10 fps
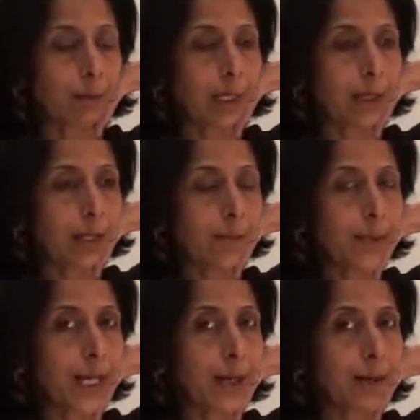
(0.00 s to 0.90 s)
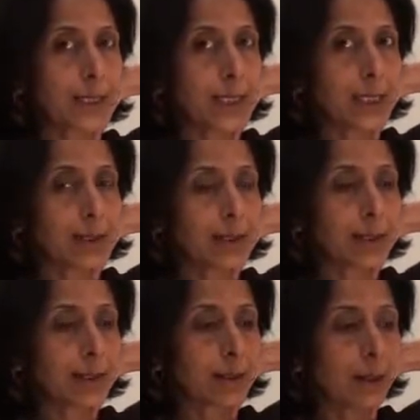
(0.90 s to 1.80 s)
But keep that
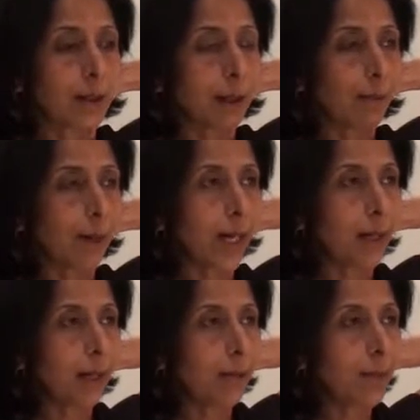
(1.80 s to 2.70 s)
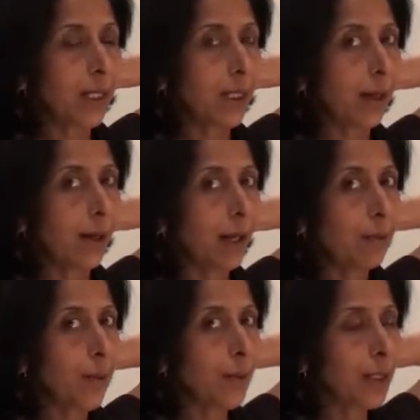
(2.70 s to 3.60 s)
resistance by keeping the
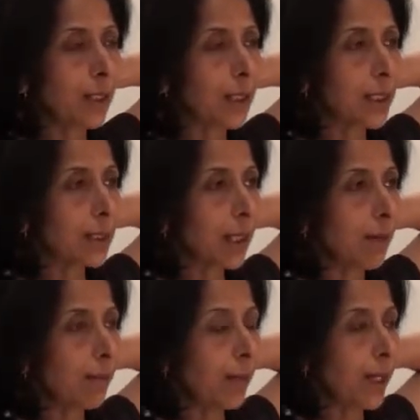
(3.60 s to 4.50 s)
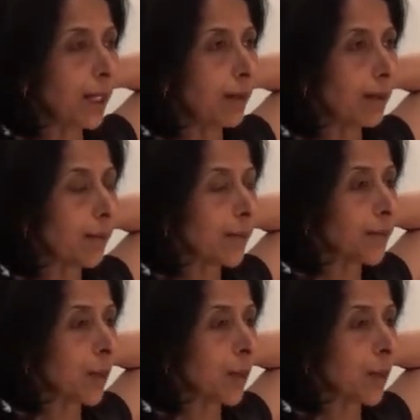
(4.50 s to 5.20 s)
elbows in the same plane.